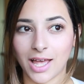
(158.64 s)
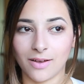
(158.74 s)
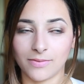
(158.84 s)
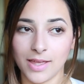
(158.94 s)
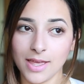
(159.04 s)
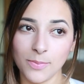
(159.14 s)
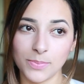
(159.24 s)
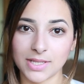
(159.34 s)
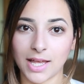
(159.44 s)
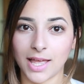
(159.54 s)
I have
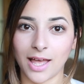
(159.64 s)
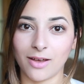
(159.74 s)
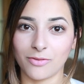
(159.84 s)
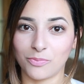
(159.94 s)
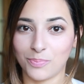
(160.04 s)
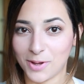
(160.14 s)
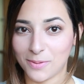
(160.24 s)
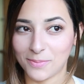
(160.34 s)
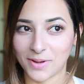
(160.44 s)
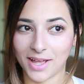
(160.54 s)
hips, I have
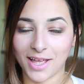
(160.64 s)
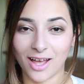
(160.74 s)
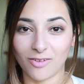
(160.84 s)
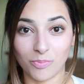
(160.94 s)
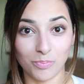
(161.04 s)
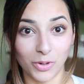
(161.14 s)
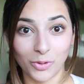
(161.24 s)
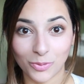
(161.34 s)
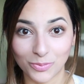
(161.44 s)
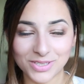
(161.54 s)
bum, I have
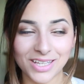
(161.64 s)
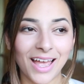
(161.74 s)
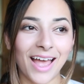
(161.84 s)
boobs.